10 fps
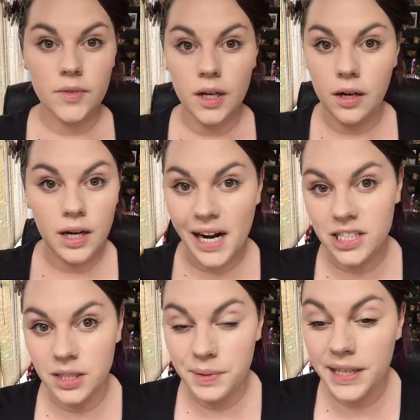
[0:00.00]
I can't
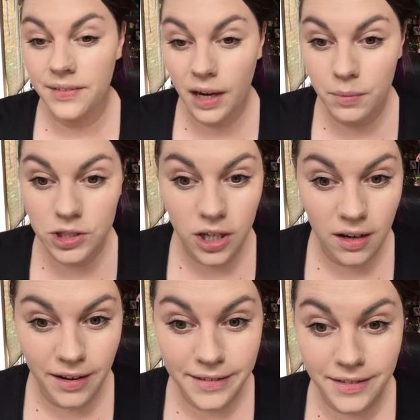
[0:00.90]
actually believe how much I
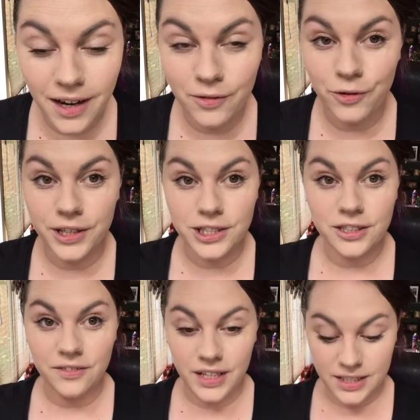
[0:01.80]
like the coverage
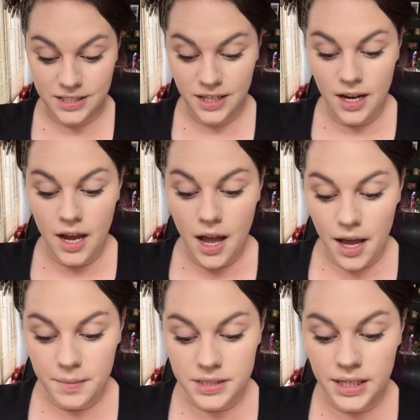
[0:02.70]
of this.
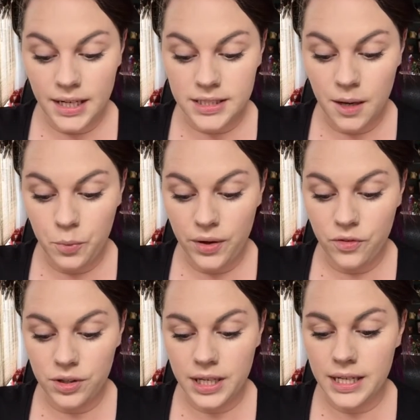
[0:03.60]
So next up we've
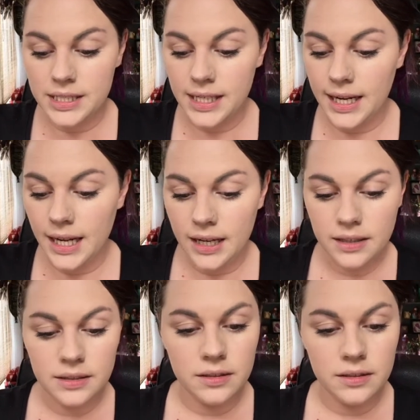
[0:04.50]
got the concealer.